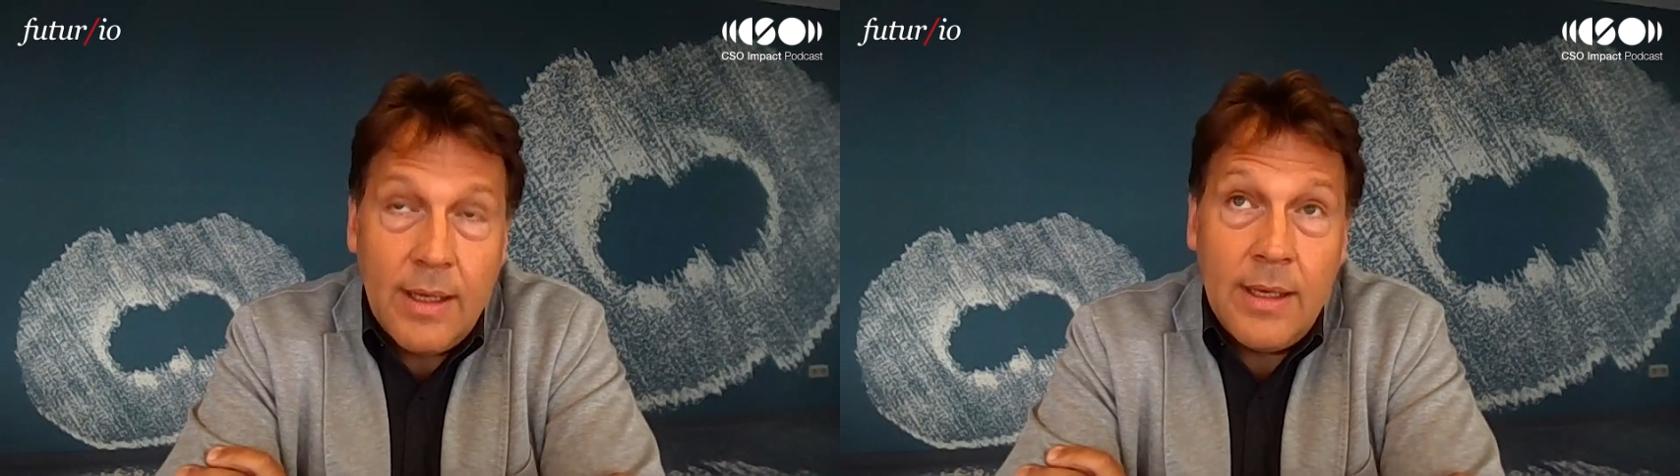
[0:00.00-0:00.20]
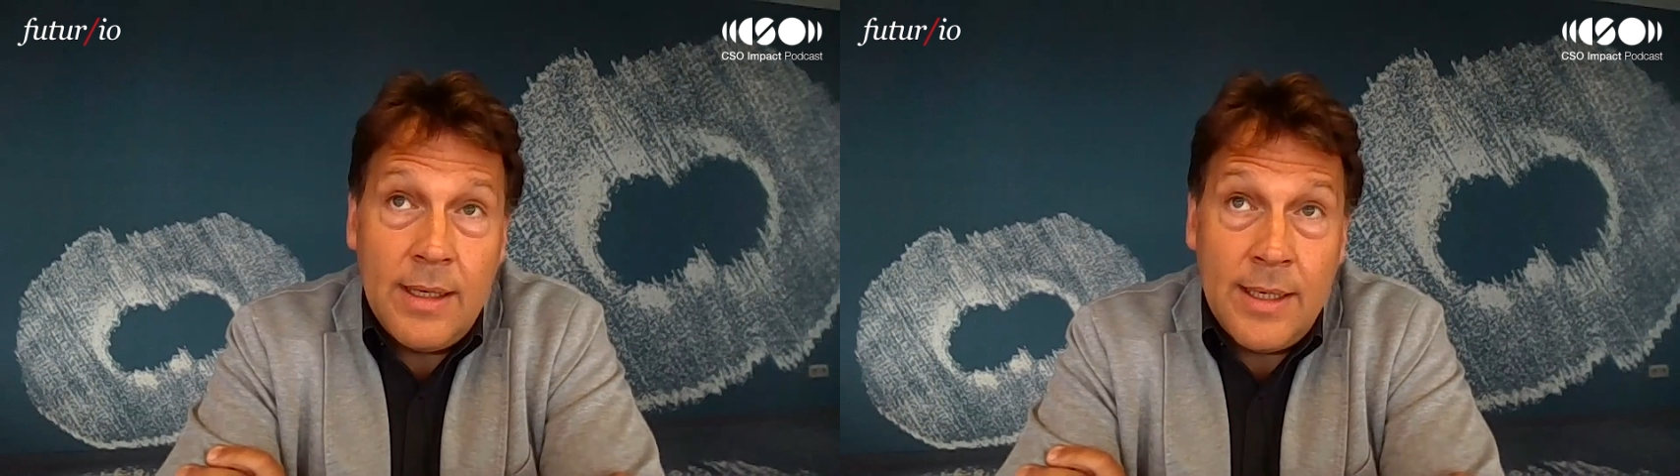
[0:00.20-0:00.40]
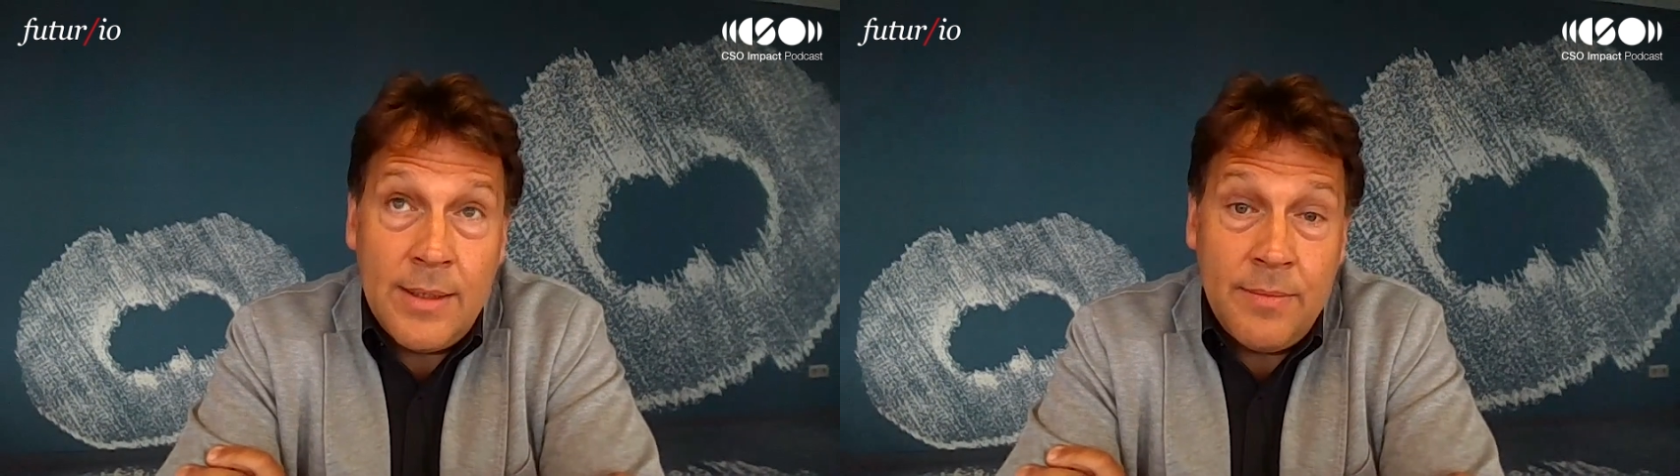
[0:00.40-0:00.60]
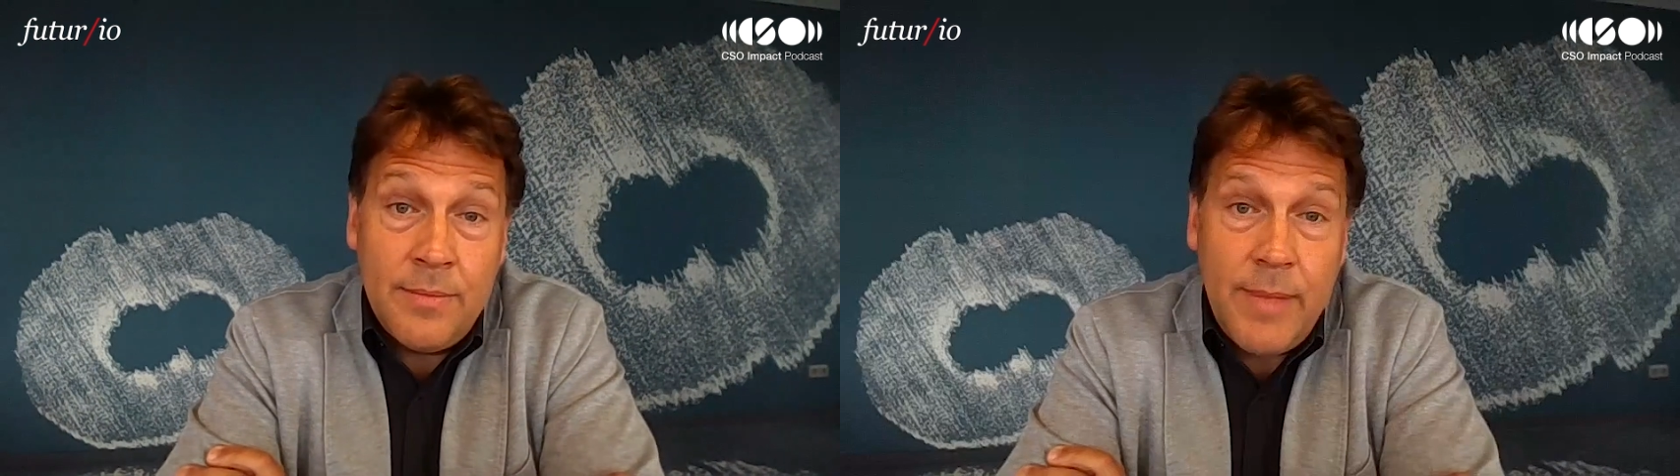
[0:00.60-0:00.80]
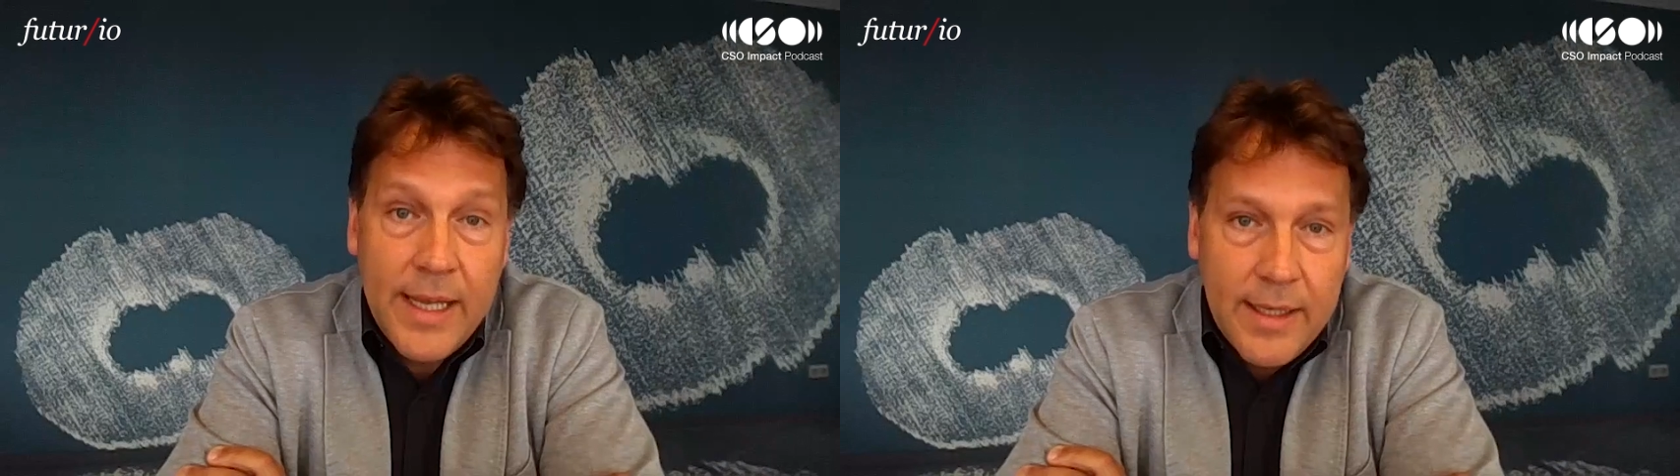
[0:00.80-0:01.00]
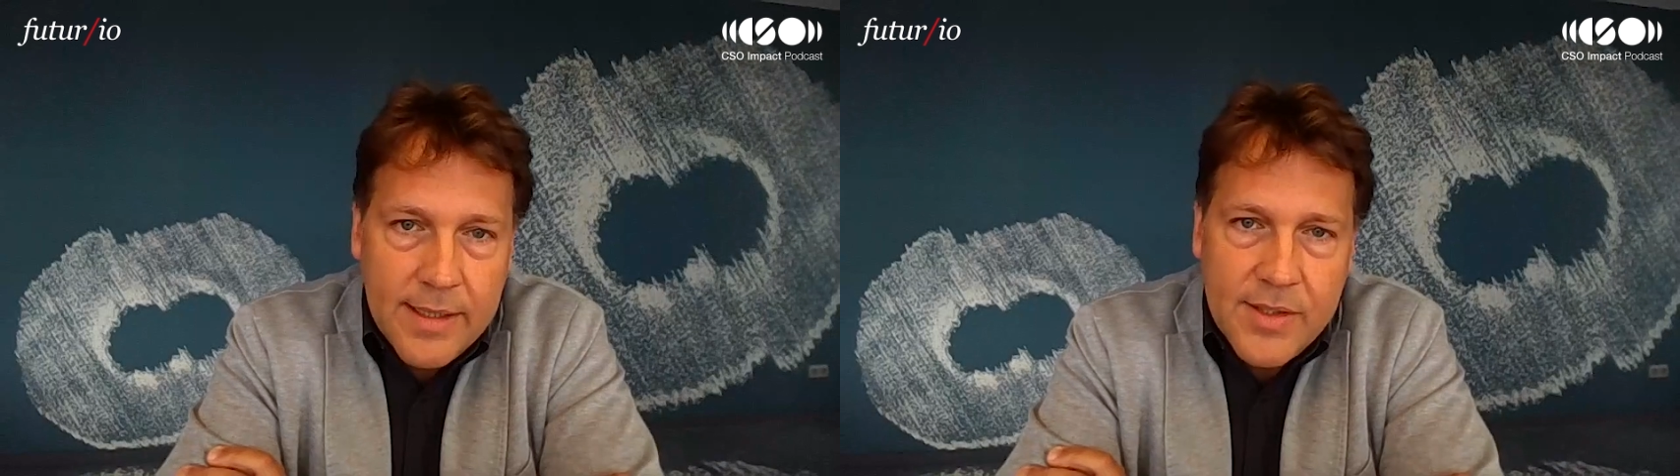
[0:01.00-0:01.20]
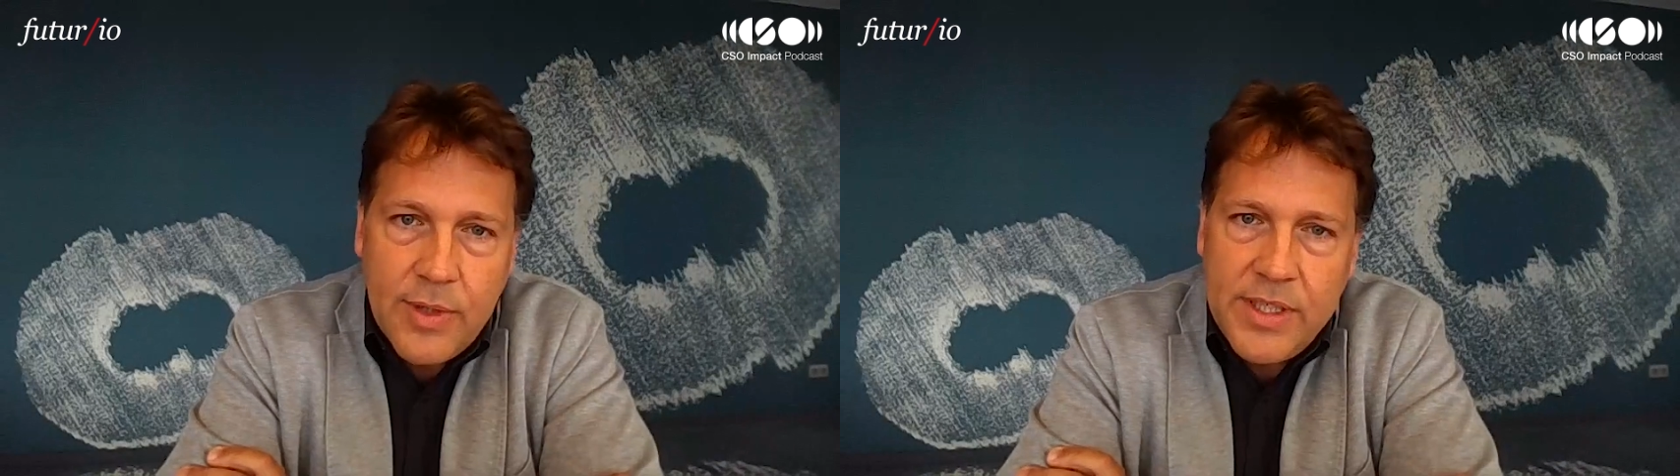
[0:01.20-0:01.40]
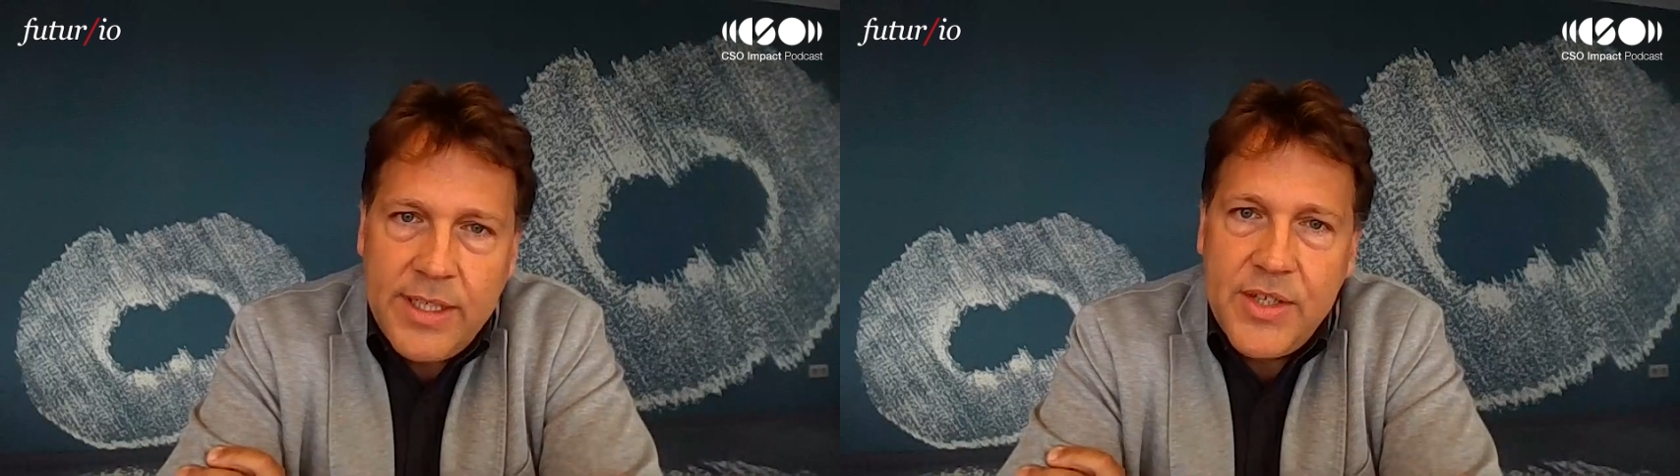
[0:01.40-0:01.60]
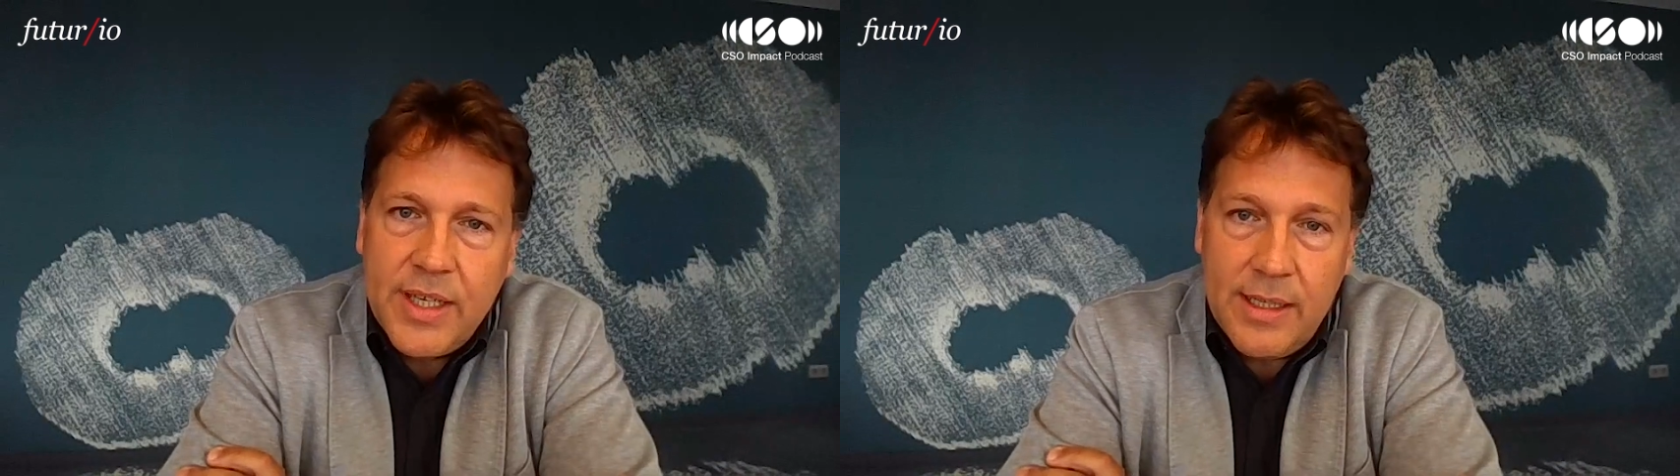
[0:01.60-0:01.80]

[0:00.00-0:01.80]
making strategic